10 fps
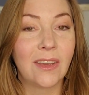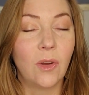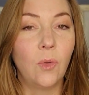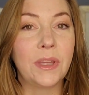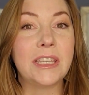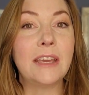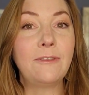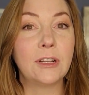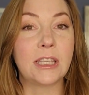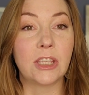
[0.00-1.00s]
Only
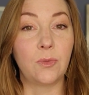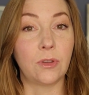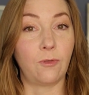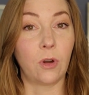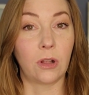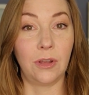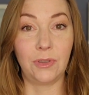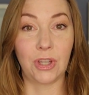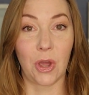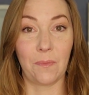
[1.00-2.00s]
difference is it was a
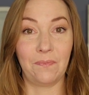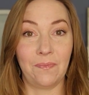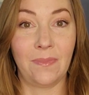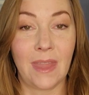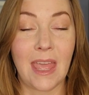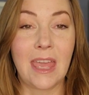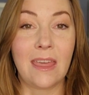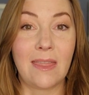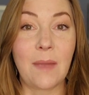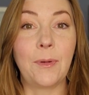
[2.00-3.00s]
foreclosed home.
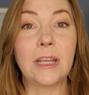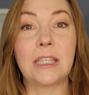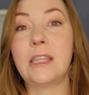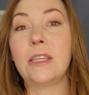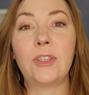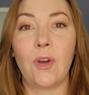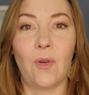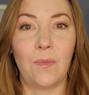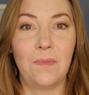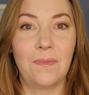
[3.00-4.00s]
They priced this
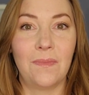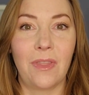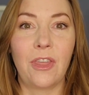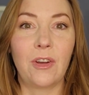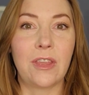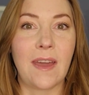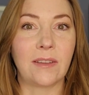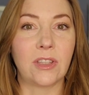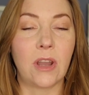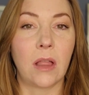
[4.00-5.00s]
home
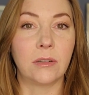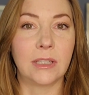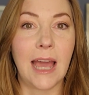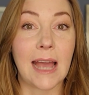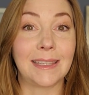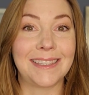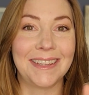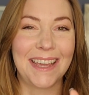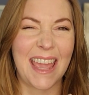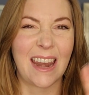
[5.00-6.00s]
$30,000 less.
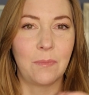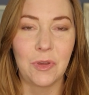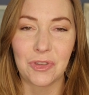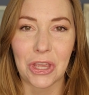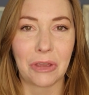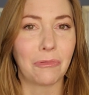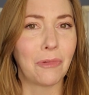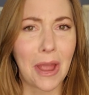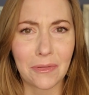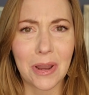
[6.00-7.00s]
Again, I'm using
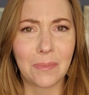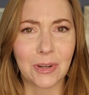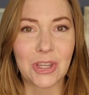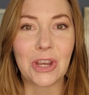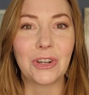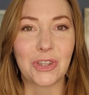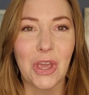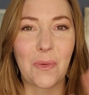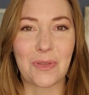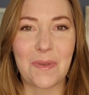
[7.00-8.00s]
round numbers here, just
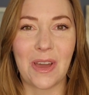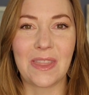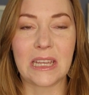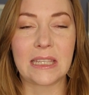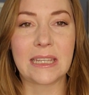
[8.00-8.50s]
go with me on this.